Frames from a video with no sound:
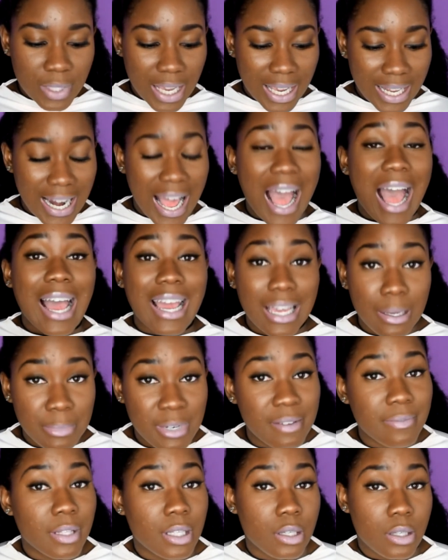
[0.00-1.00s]
And I am
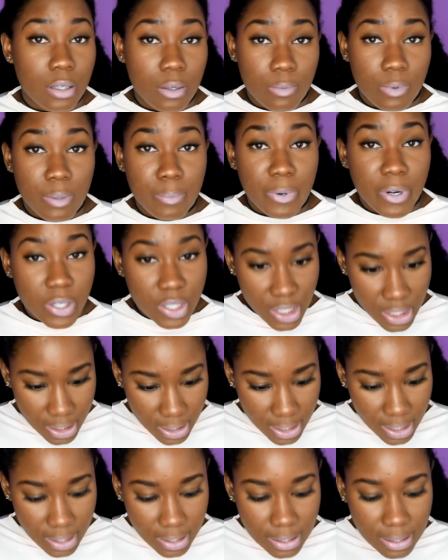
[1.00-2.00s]
definitely going to repurchase
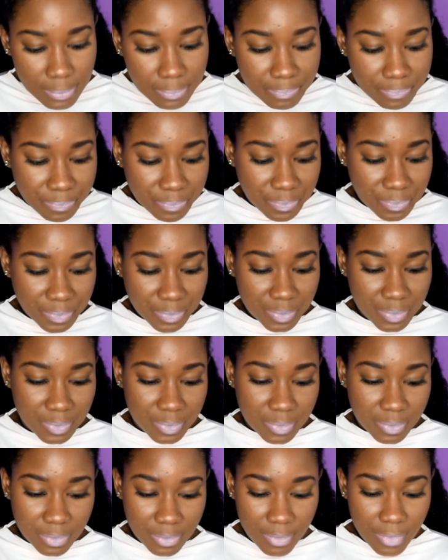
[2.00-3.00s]
this.
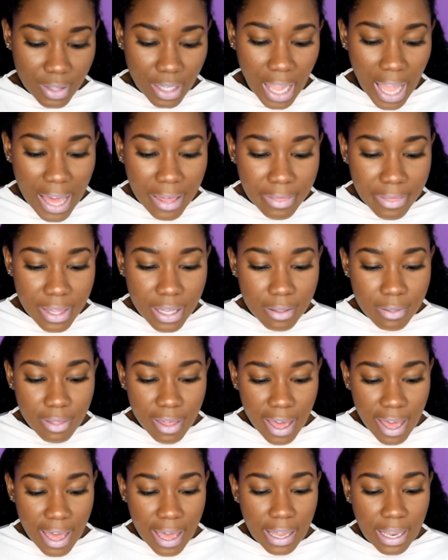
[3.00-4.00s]
I think
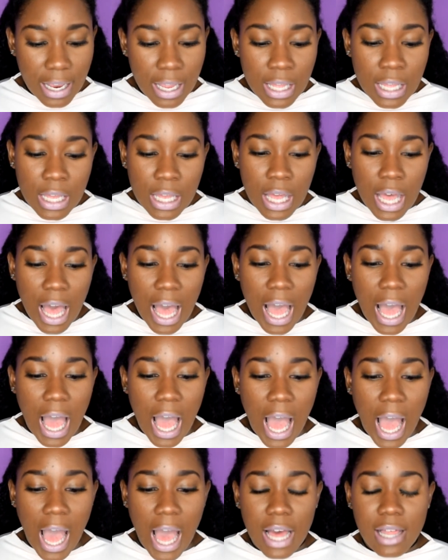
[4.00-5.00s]
that
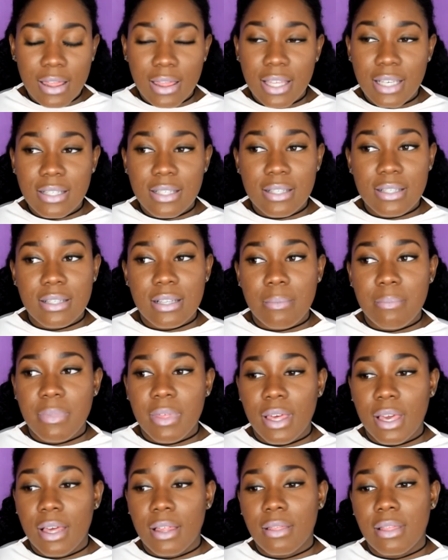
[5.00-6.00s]
this is
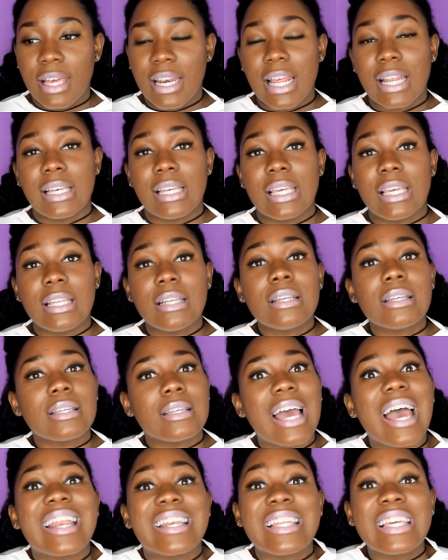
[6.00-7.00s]
something that
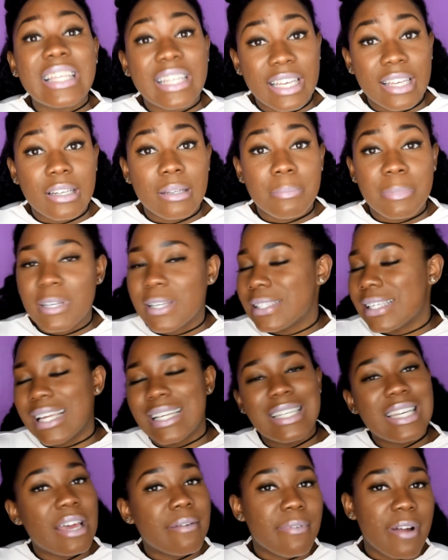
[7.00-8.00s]
I needed because I
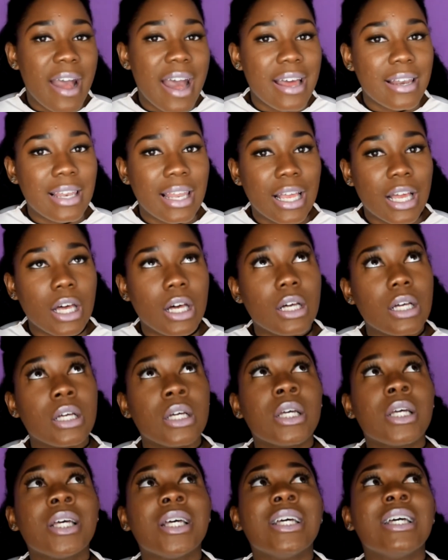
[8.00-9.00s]
never had like a
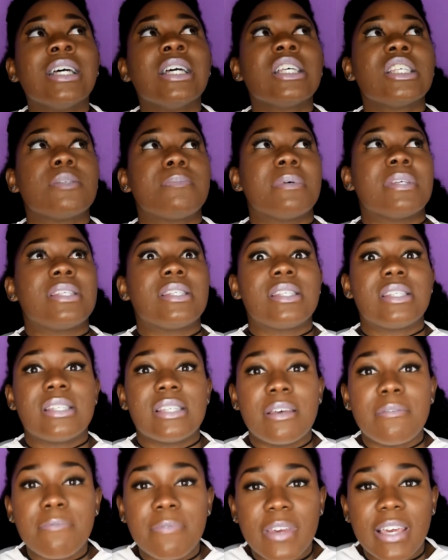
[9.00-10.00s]

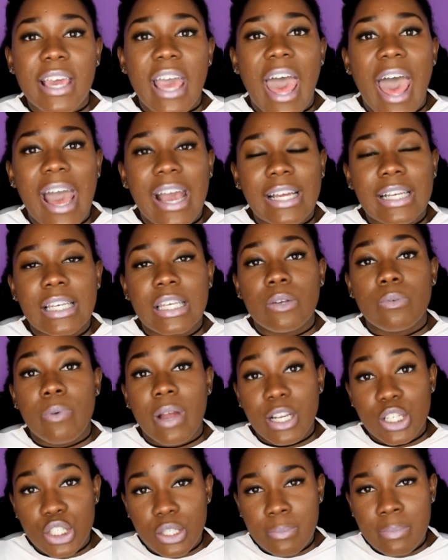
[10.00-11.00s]
specific acne
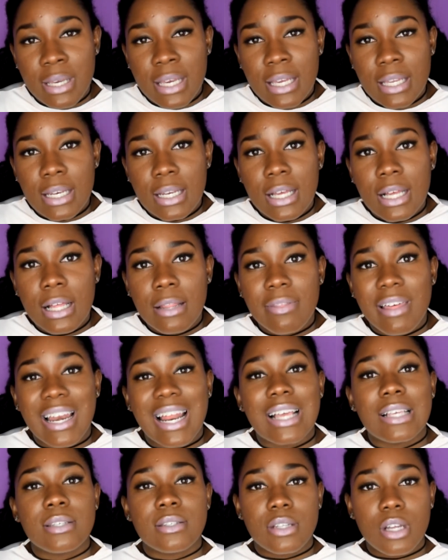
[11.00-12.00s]
regimen that
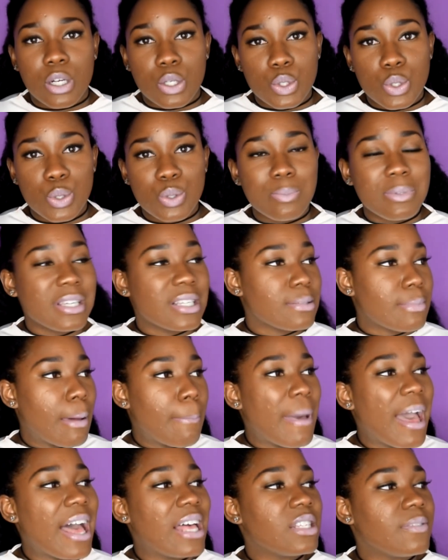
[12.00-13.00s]
I stuck to, because my
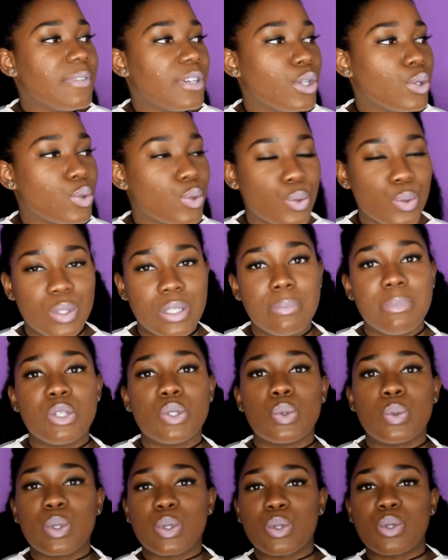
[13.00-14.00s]
past videos you'll see me
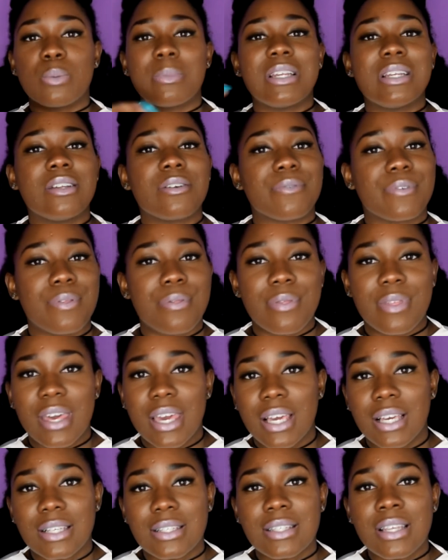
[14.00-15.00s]
doing so many different
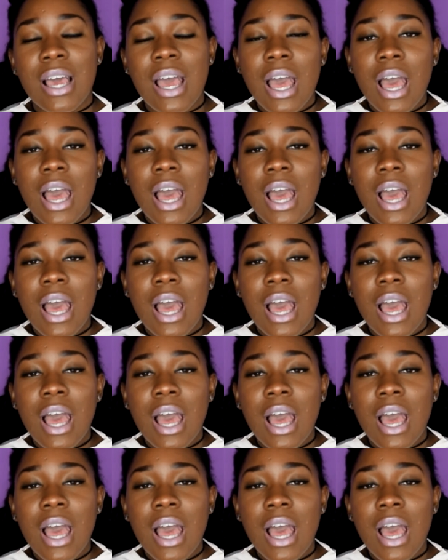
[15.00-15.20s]
things